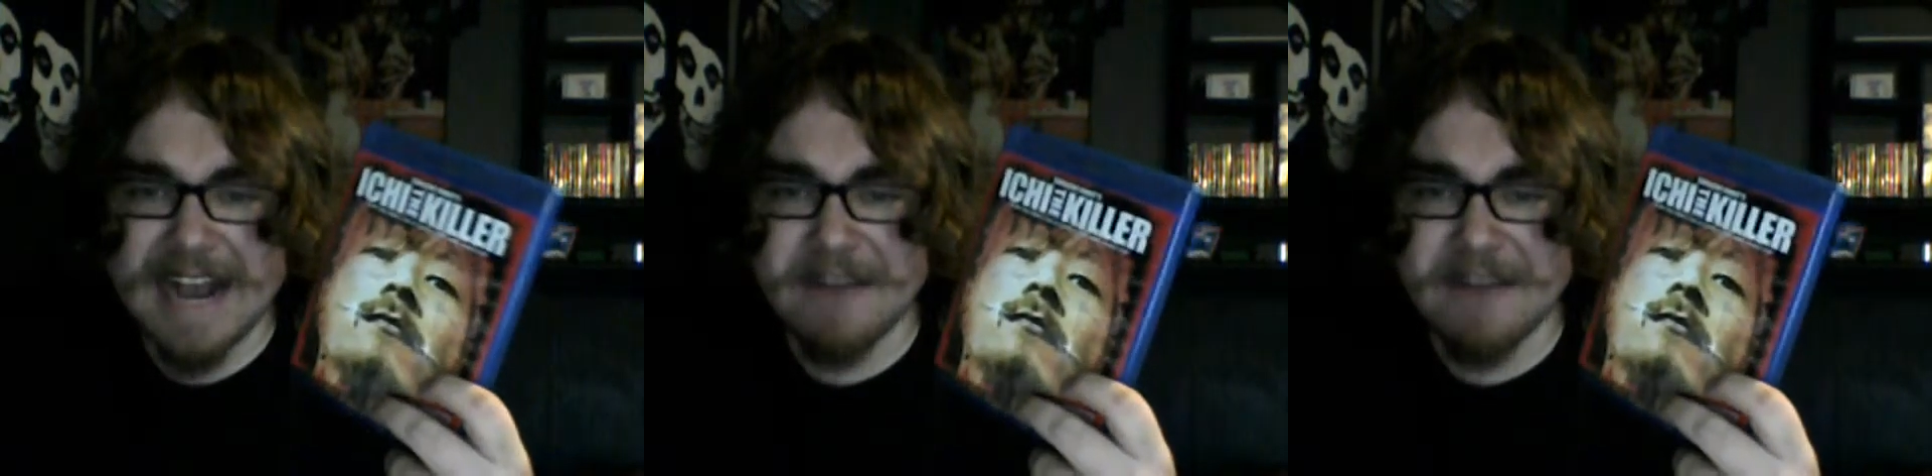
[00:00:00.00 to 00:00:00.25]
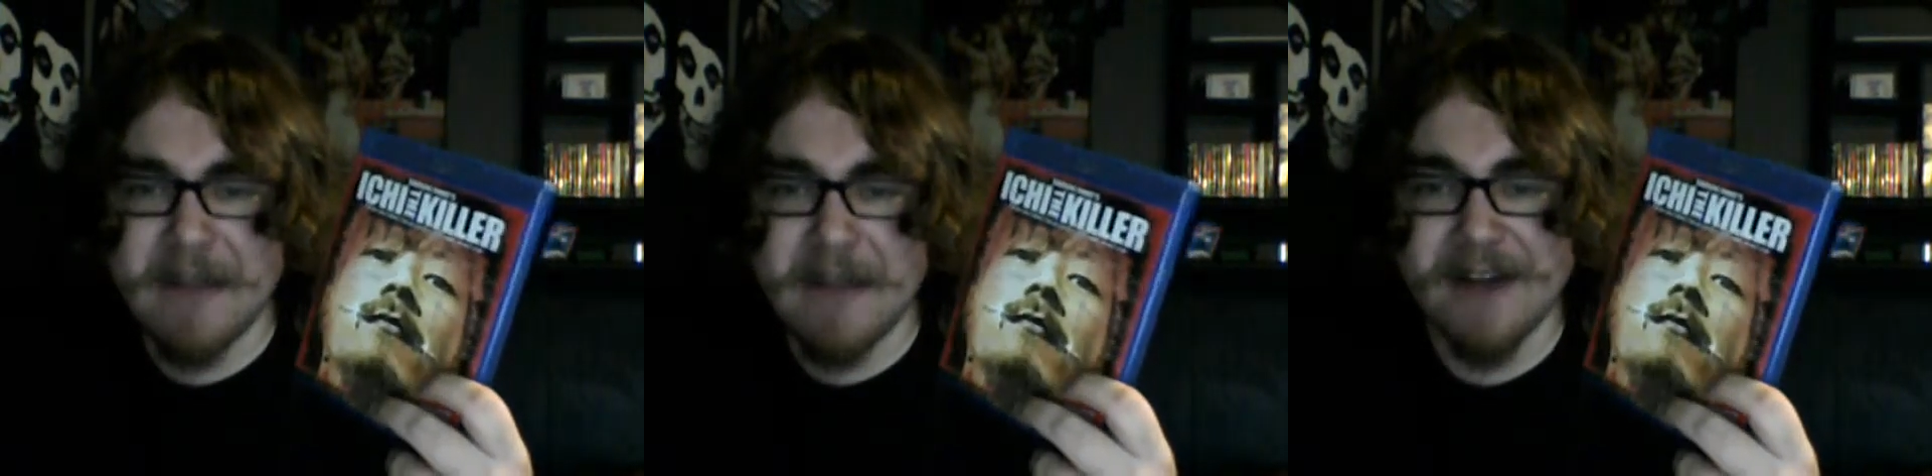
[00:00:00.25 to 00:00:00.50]

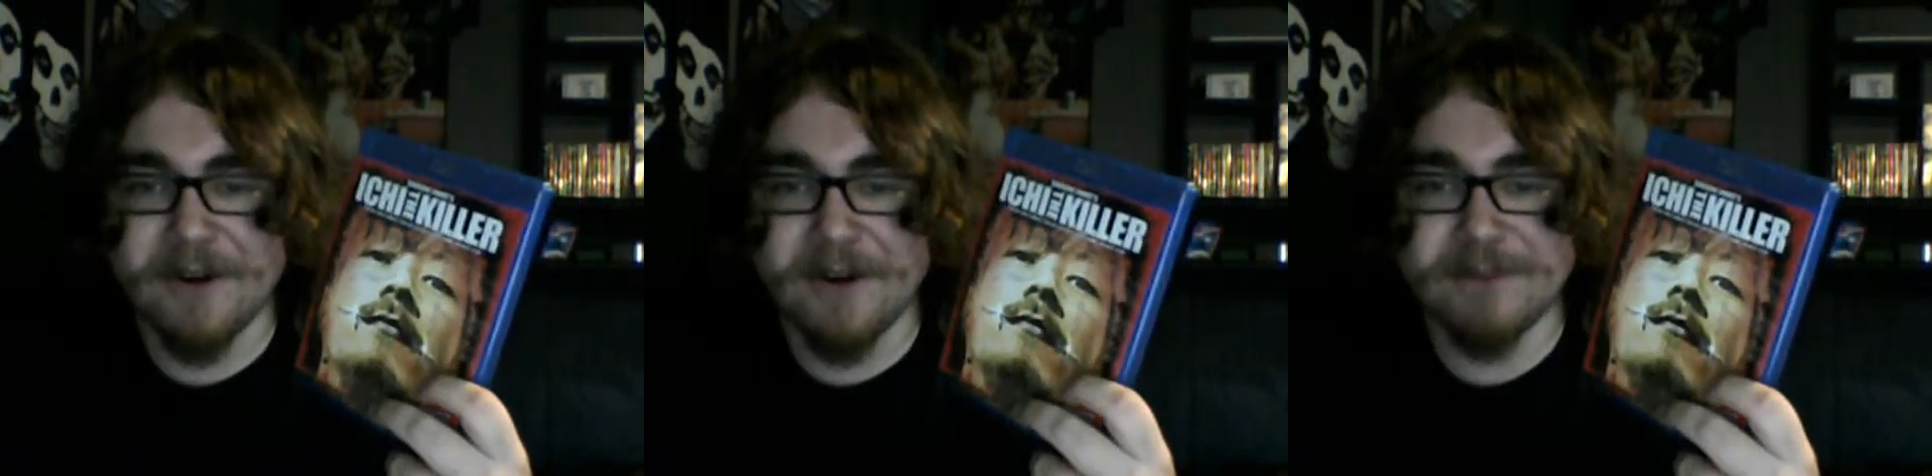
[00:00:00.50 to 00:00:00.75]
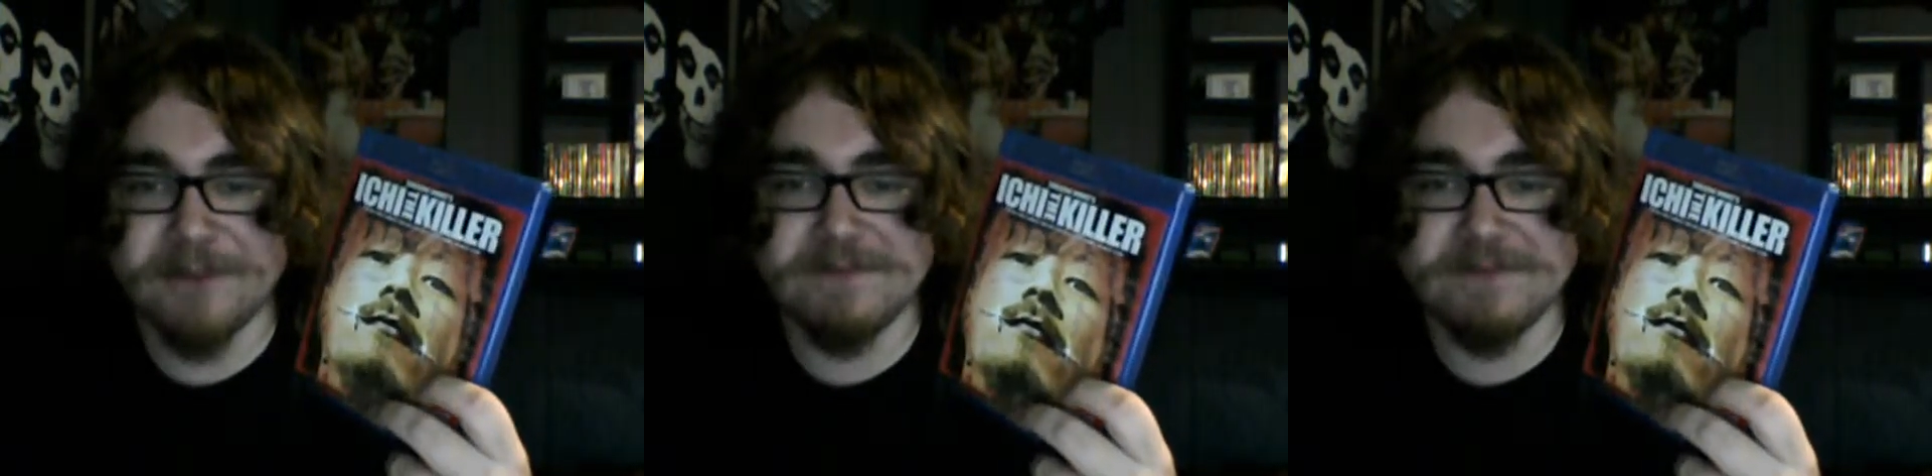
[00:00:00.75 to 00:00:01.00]
minor
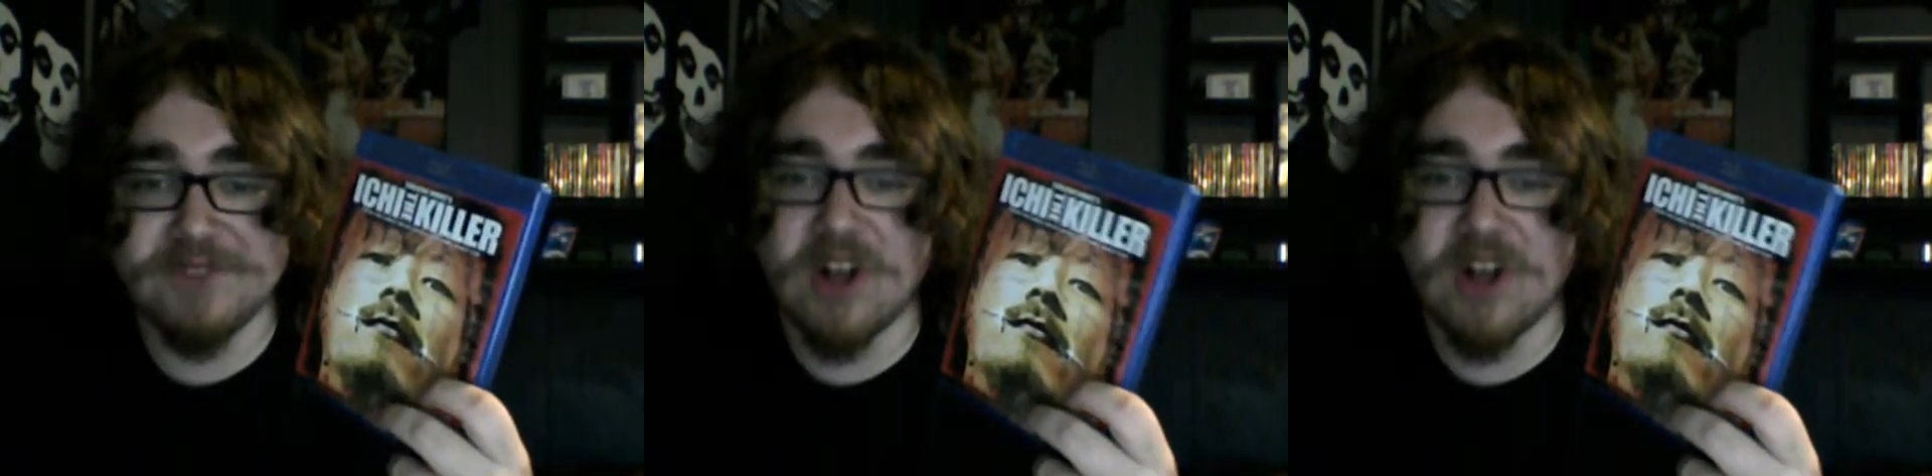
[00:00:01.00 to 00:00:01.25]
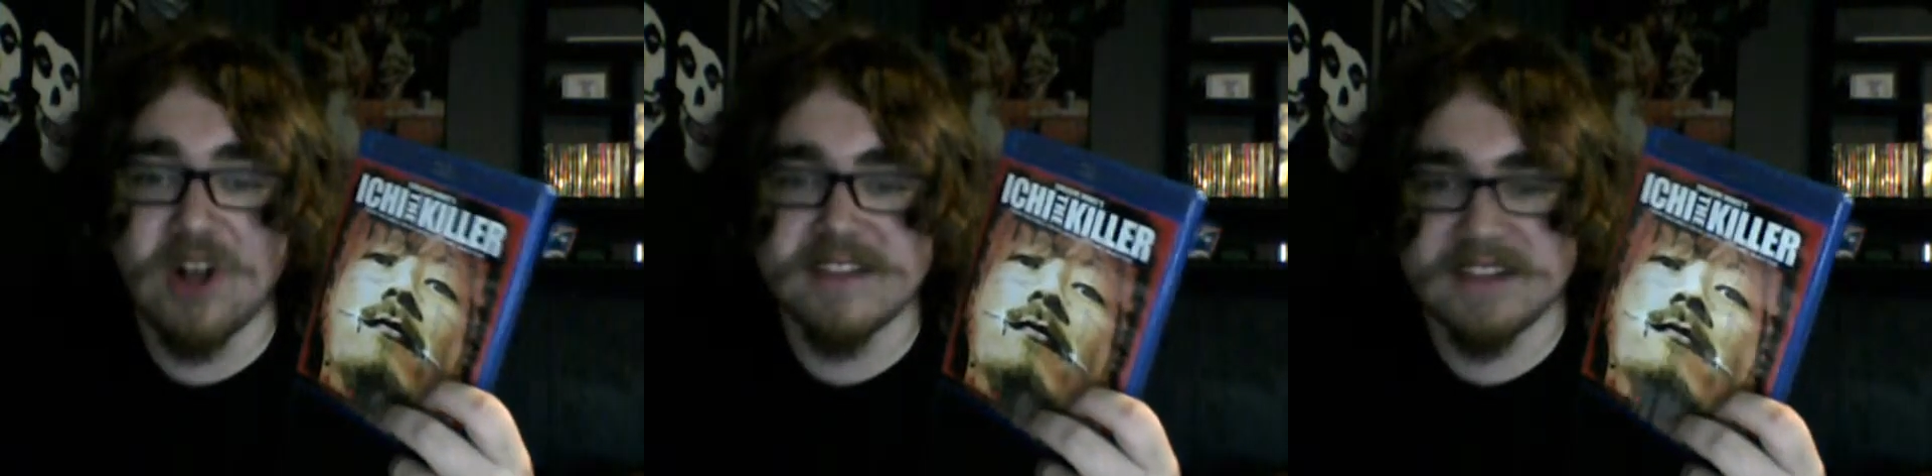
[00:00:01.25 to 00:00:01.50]

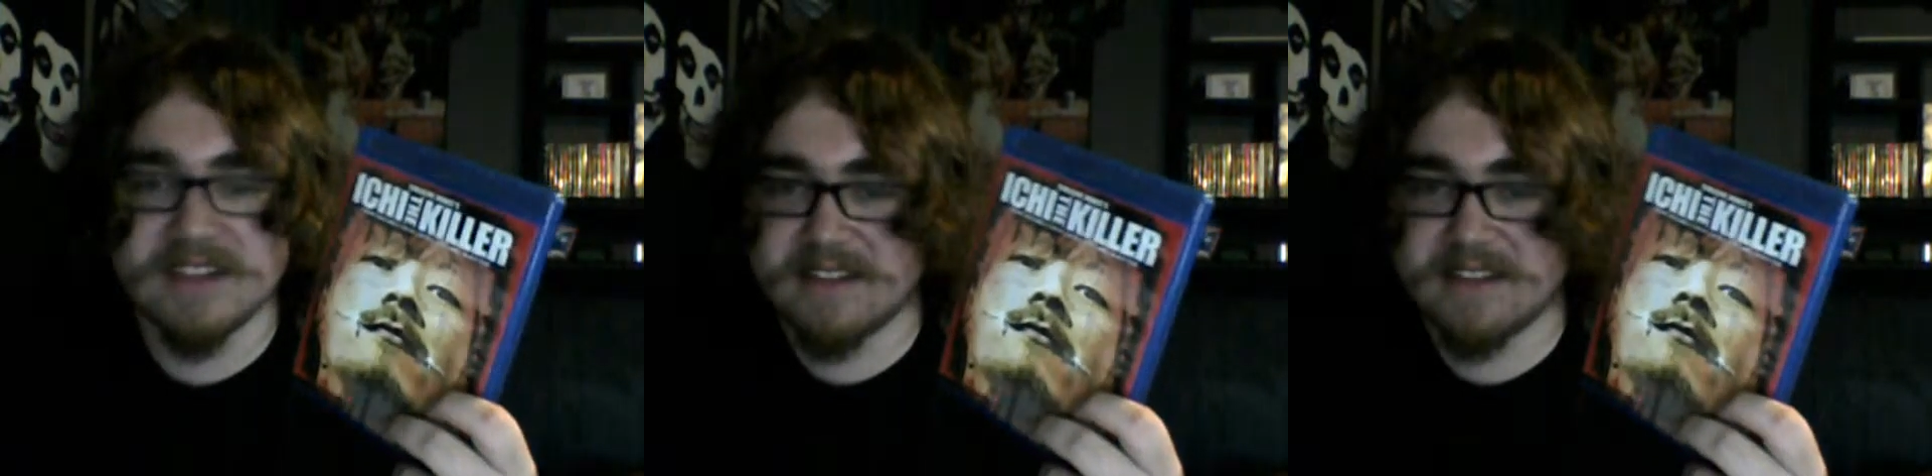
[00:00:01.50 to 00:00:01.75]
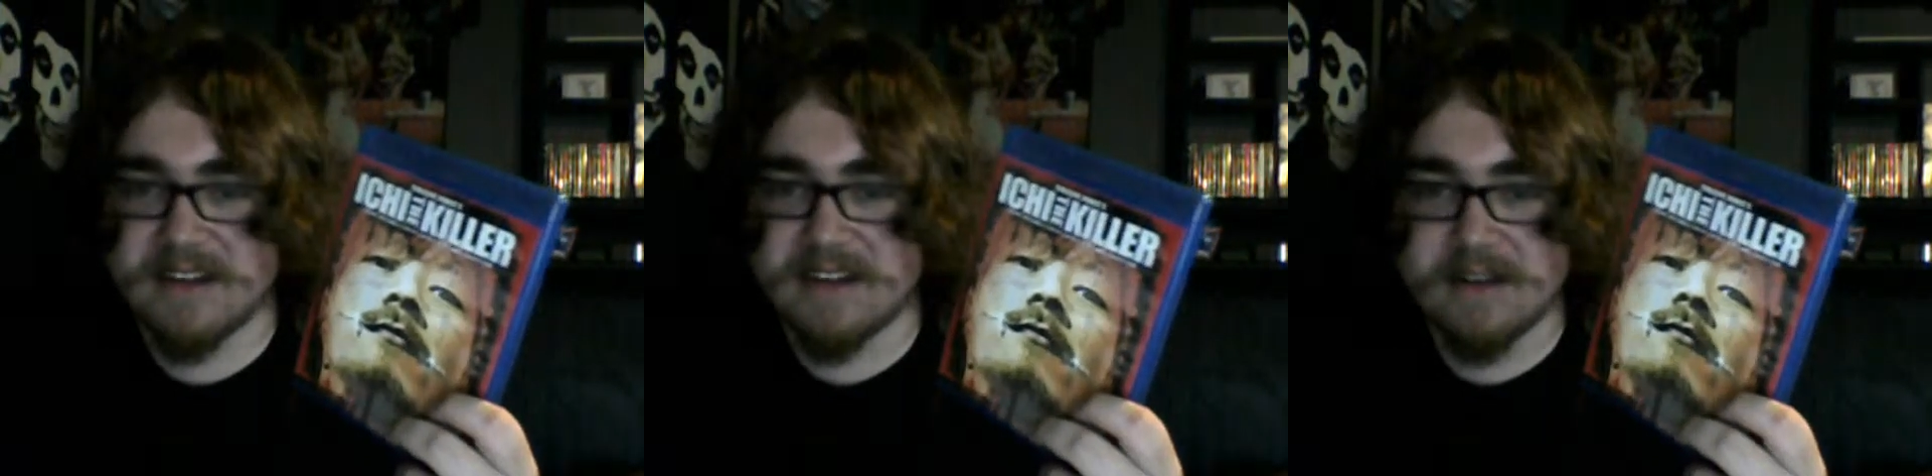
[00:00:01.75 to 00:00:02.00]
flaws like
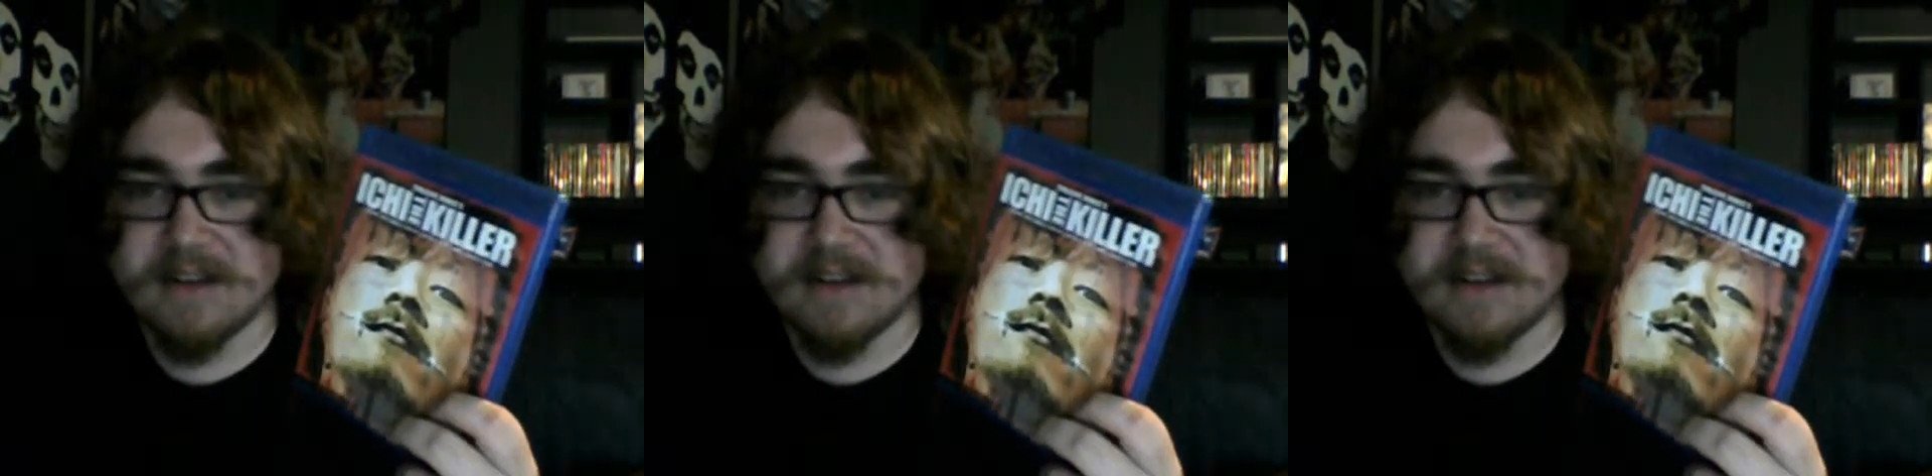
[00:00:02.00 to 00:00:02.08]
that.